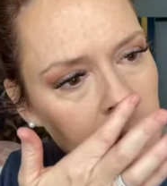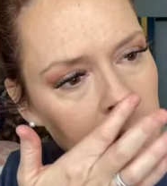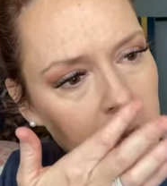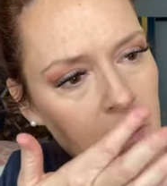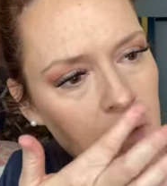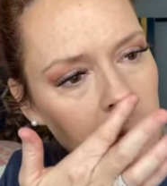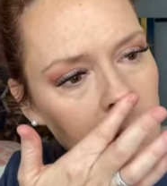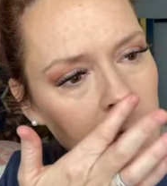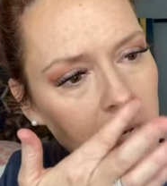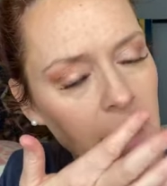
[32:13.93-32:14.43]

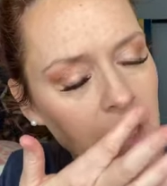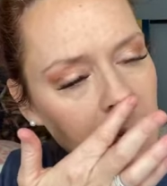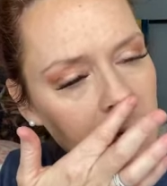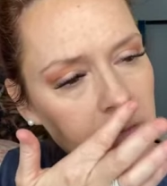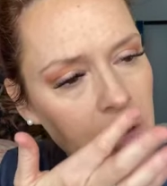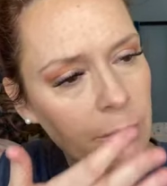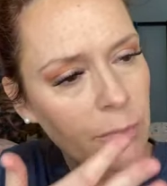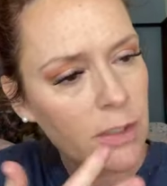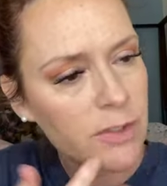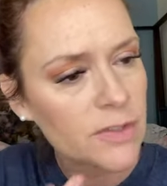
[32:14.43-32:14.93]
you gotta have
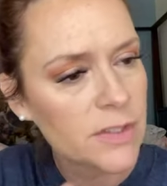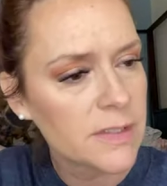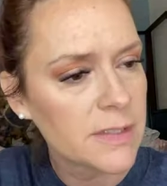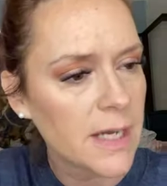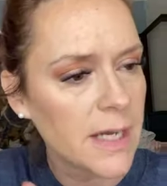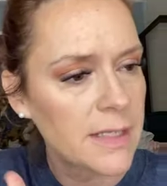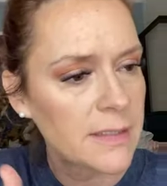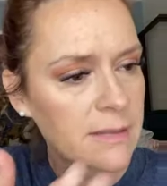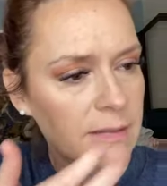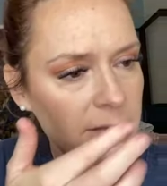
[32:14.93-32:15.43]
our brushes,
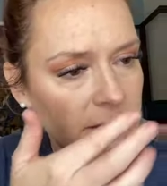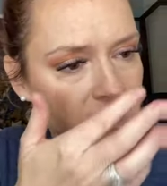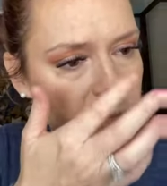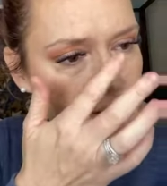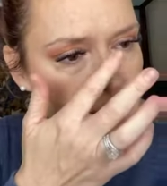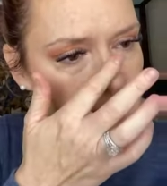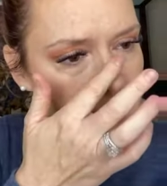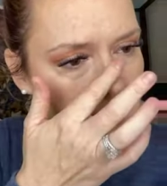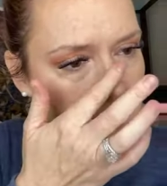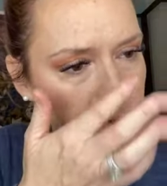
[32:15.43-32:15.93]
guys,
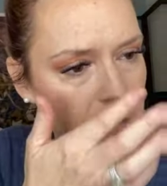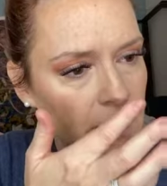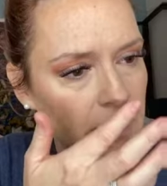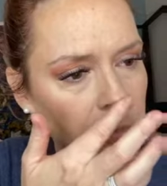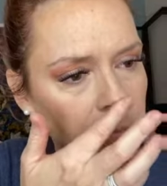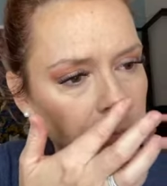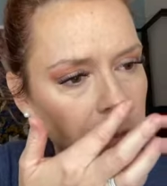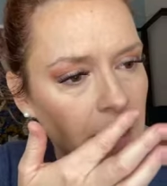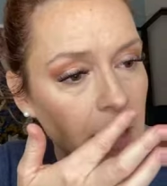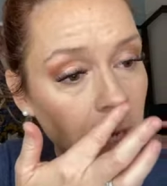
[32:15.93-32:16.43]

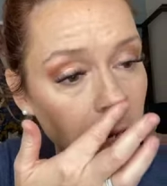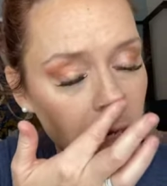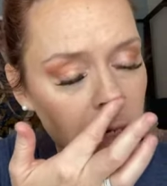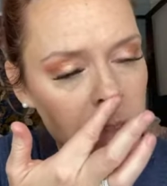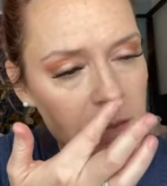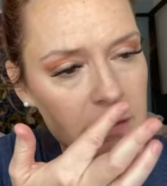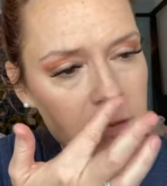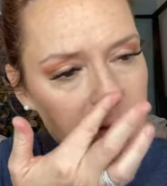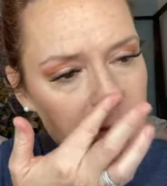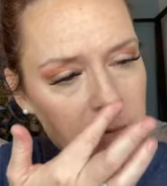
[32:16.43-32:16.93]

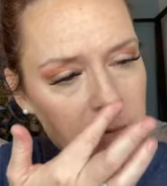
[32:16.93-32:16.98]
because,